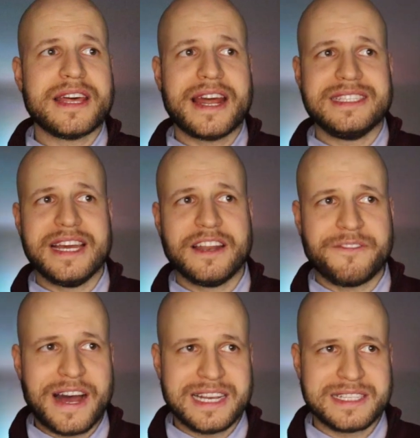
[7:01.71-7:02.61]
that
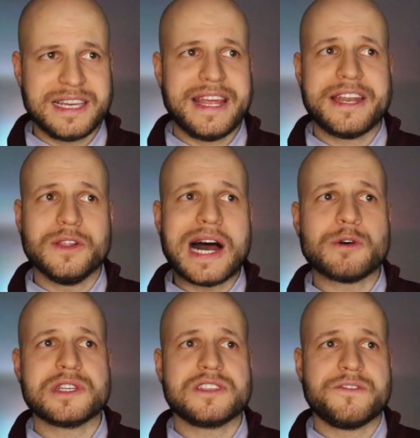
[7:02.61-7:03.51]
identifies it and
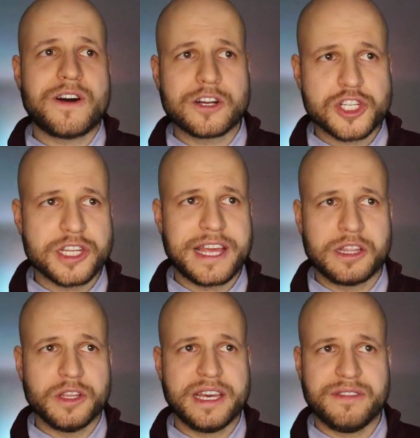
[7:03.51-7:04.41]
allows it to function
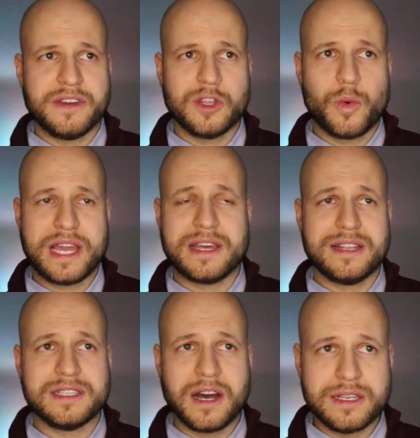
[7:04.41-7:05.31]
and live in the way
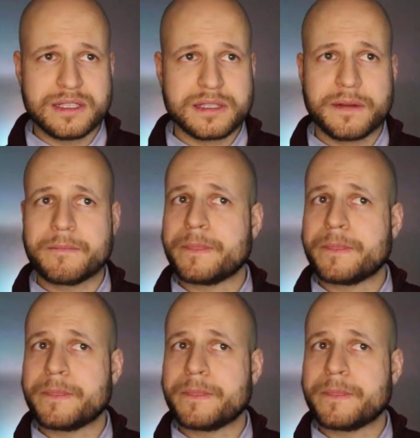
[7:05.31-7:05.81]
that it does.